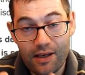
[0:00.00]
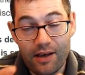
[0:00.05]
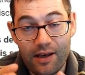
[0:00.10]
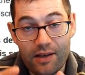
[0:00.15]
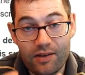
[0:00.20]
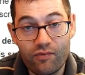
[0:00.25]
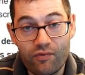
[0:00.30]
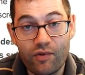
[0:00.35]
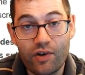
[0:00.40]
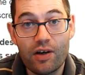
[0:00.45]

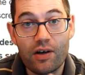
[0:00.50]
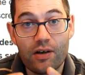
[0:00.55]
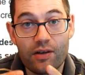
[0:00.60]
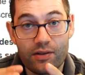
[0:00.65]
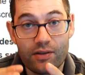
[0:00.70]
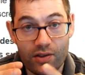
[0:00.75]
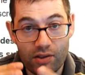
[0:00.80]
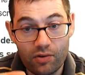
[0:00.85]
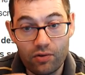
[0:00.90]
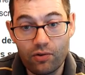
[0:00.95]
as
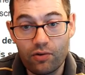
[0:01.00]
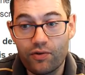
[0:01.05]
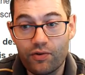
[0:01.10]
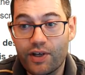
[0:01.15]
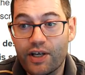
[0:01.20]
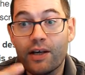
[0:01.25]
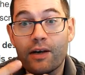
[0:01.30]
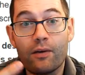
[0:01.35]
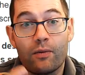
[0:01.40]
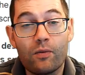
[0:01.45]
regards
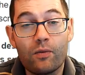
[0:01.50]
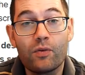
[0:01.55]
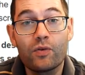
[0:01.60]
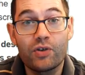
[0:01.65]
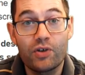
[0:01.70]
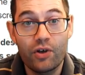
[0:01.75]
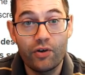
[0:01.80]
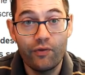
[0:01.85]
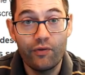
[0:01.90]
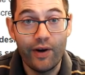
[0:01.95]
story was
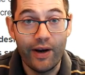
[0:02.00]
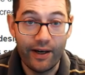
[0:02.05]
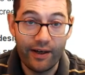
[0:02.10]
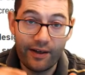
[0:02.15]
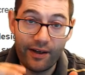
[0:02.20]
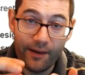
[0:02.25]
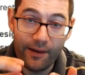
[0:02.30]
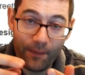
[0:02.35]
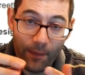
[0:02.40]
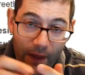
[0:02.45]
correct.